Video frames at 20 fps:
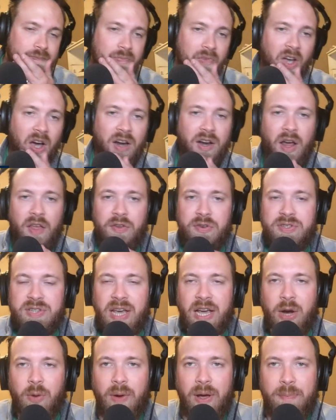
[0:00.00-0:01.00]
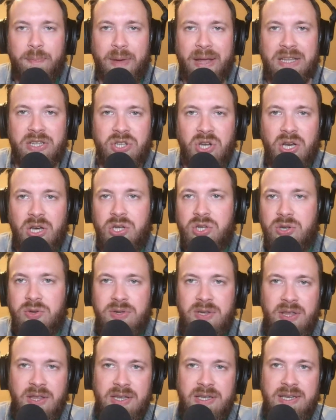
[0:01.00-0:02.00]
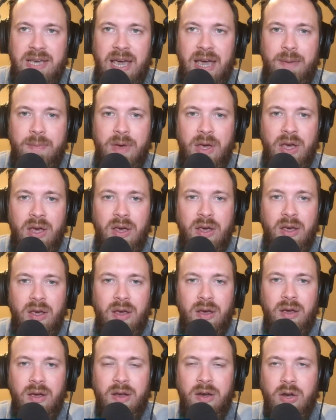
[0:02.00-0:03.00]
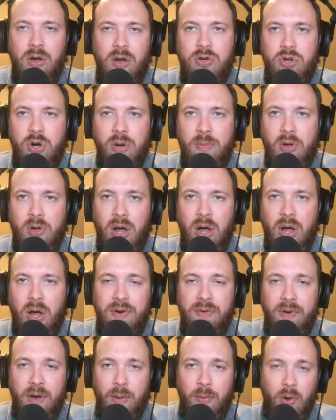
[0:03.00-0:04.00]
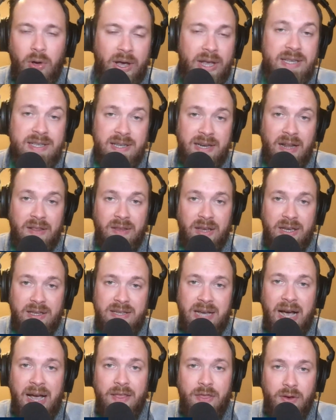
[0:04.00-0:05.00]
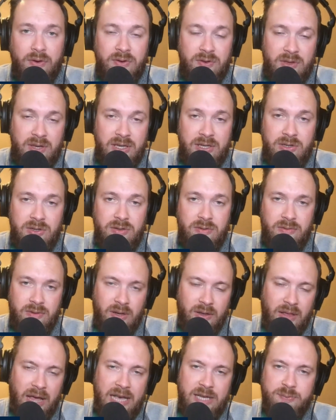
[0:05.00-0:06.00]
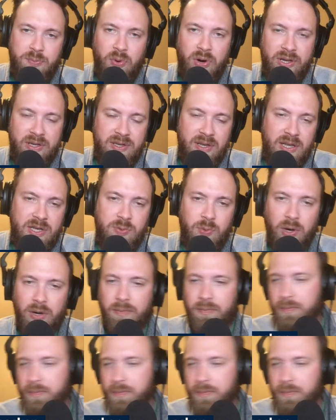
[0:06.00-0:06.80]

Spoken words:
Another takeaway, bench issues in this game. No Jordan McLaughlin available. Incidentally, tying the last point to this one,